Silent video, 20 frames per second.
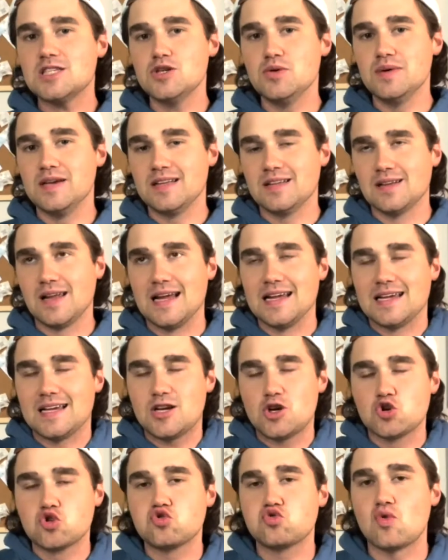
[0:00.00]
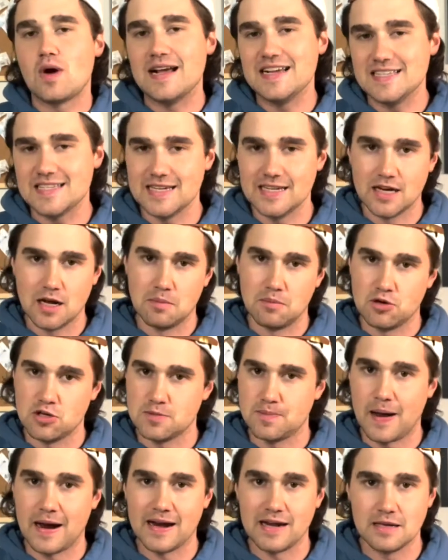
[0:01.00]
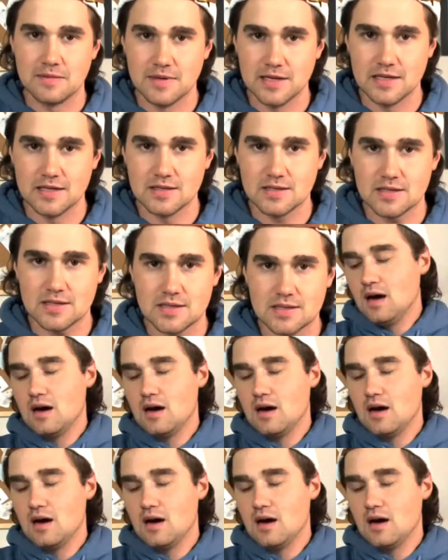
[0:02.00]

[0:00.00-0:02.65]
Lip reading: doing like crazy numbers by any means.